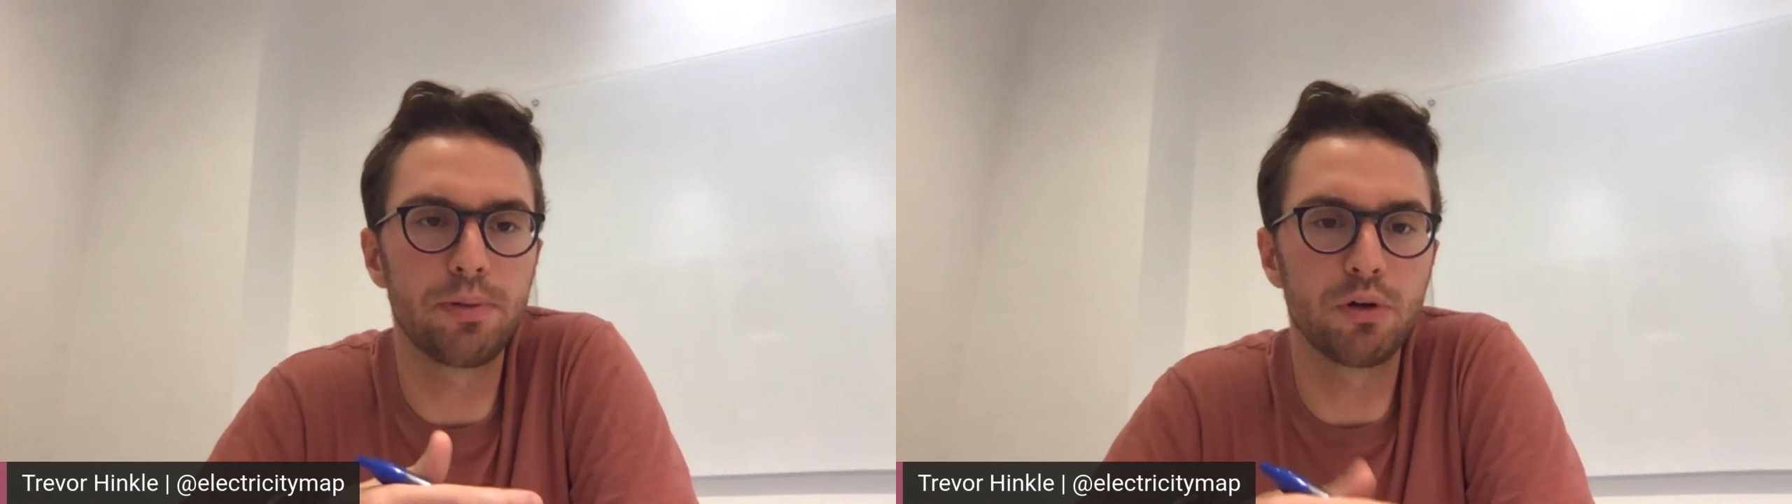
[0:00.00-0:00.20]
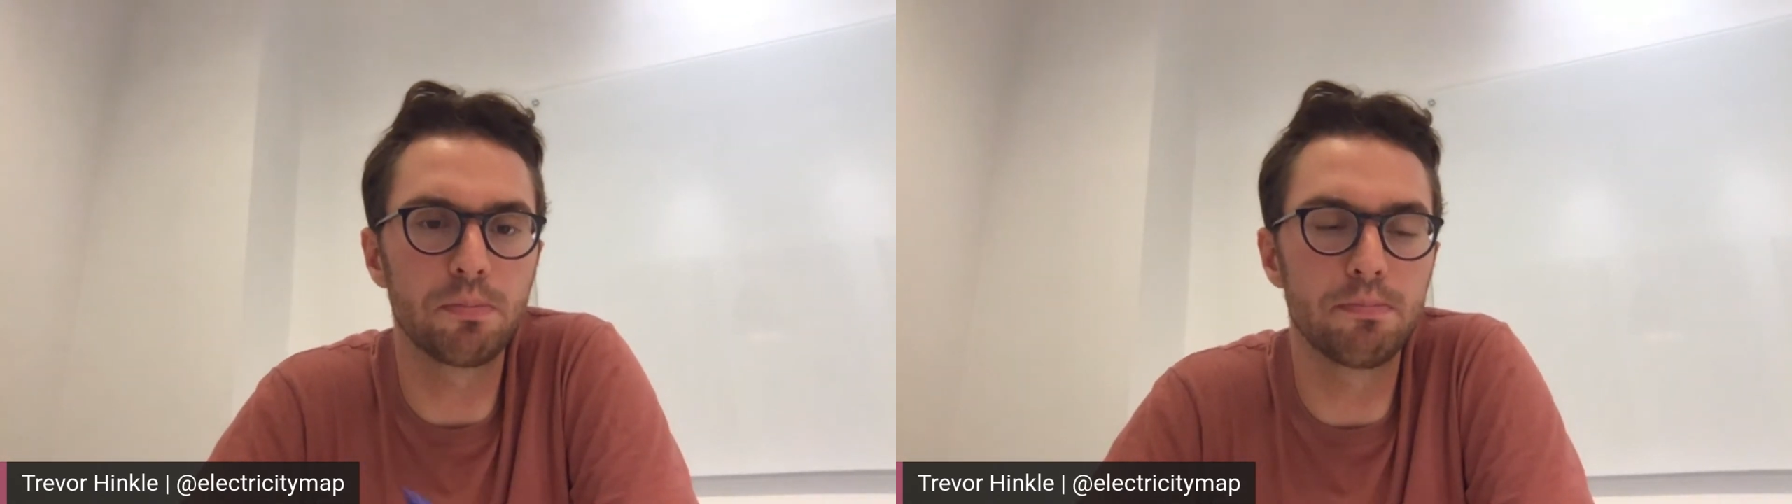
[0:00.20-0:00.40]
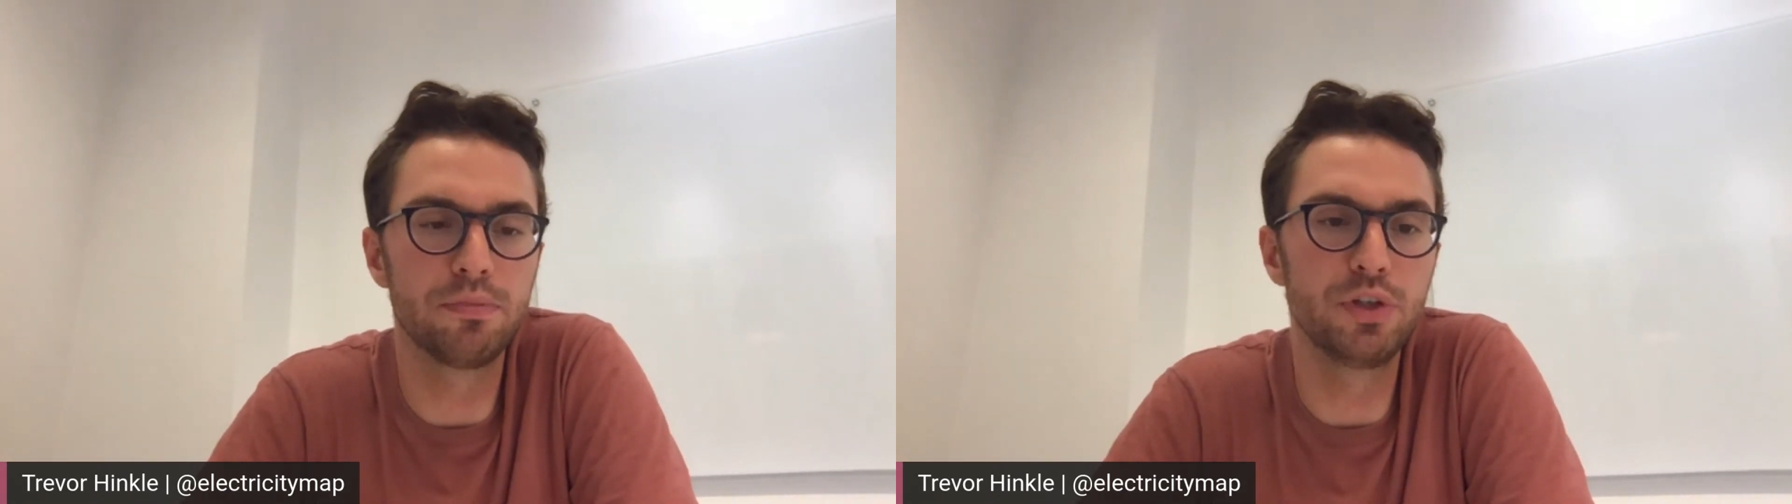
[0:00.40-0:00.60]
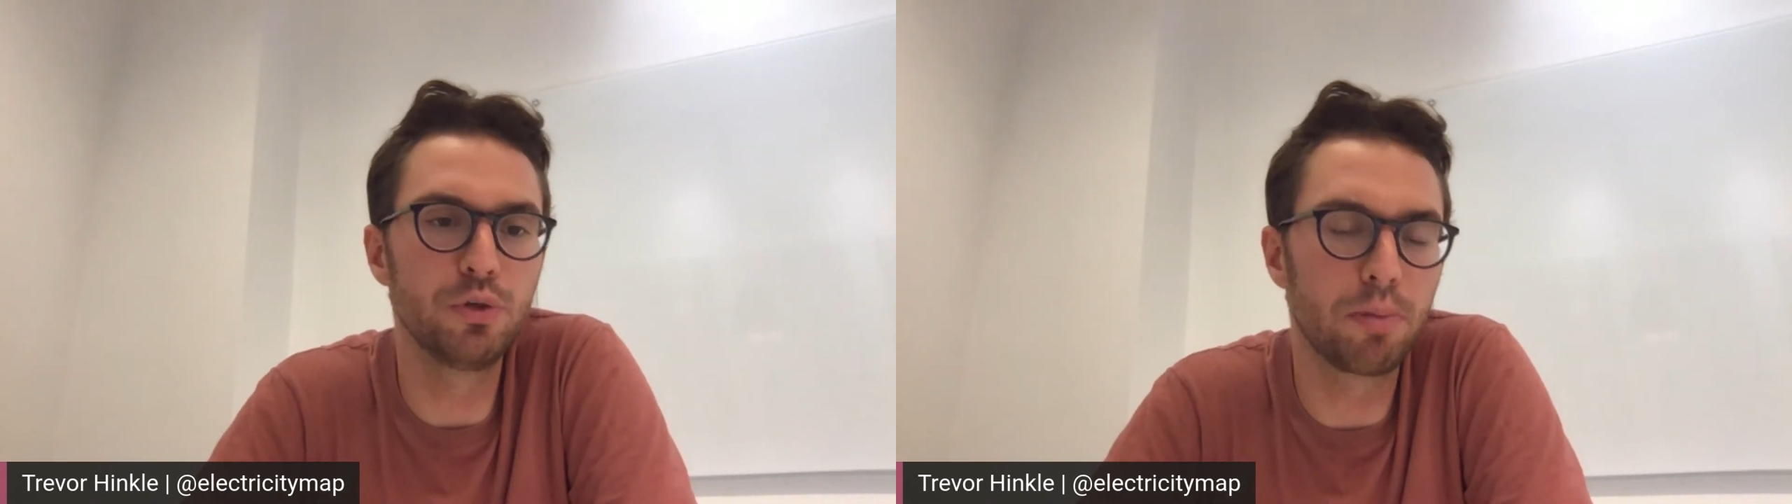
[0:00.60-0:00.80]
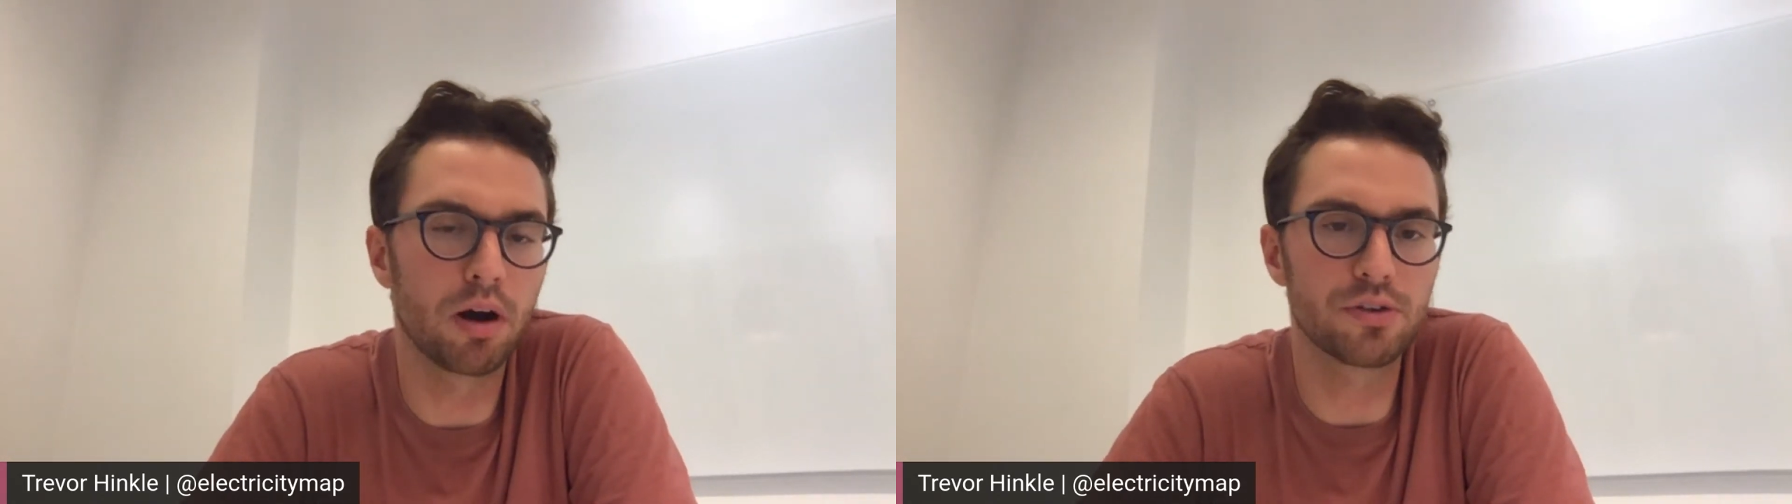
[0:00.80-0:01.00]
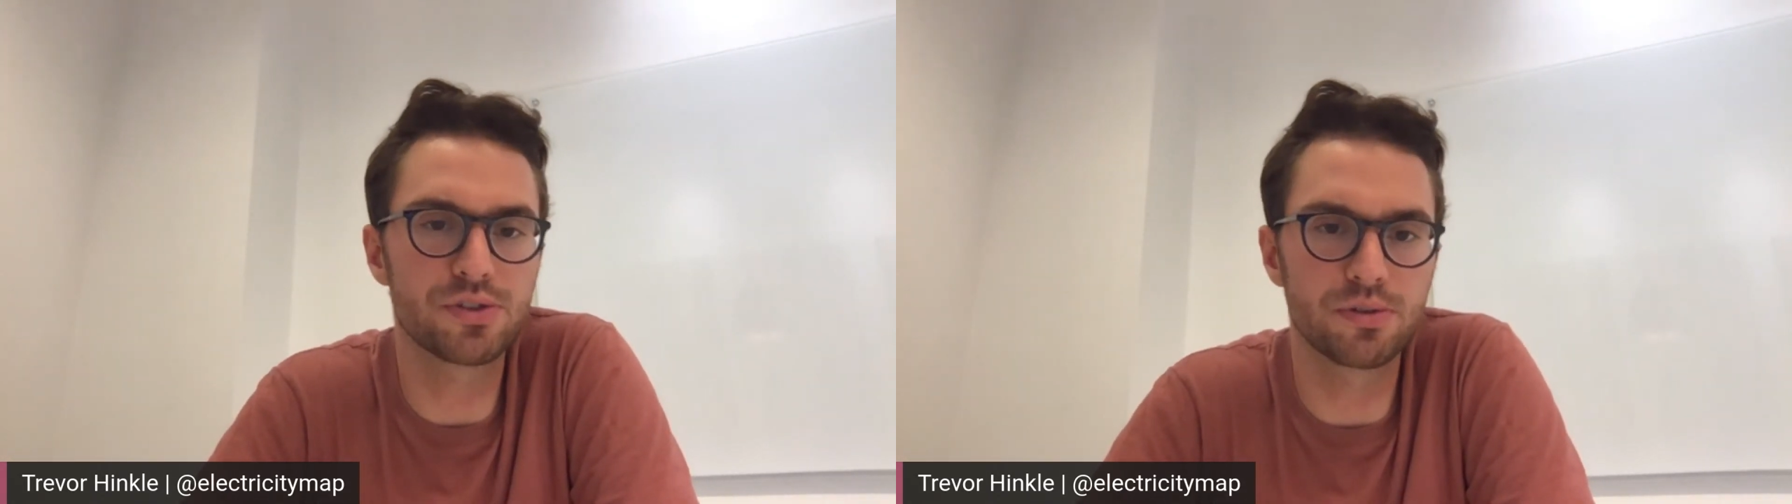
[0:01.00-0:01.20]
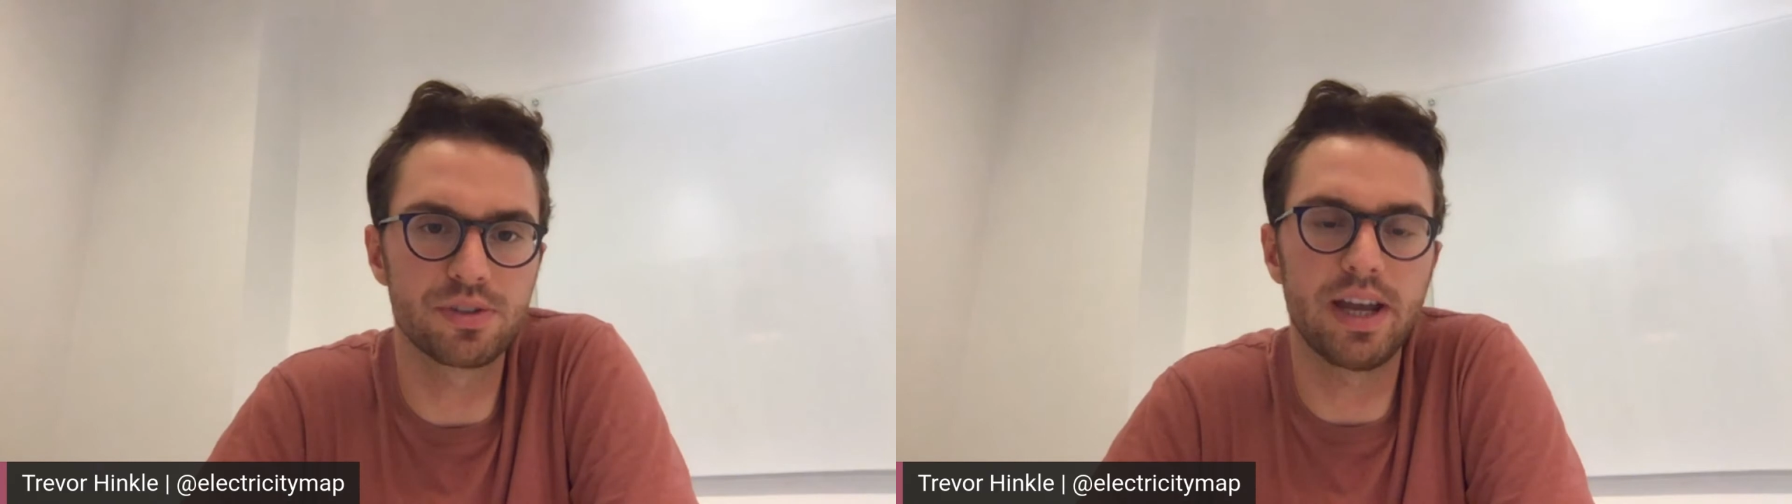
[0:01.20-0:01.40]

build new parsers